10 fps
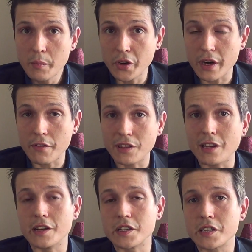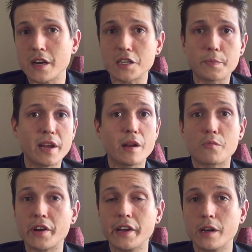Put everything in a
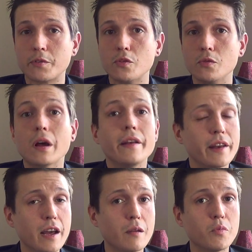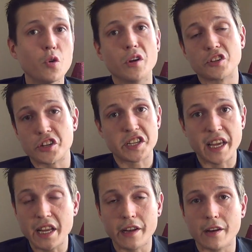saucepan, bring it up to not a boil, just
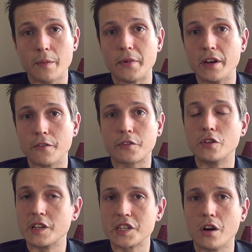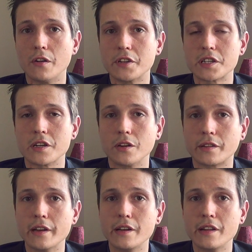heat it up enough to dissolve the
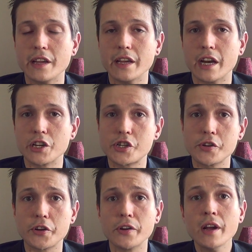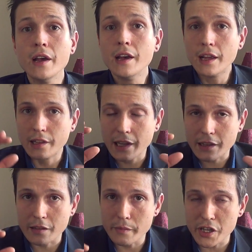salt and the uh, sugar.
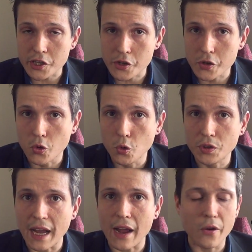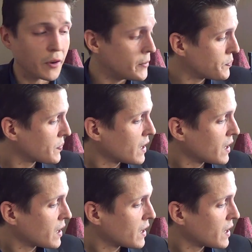Let the mixture cool down.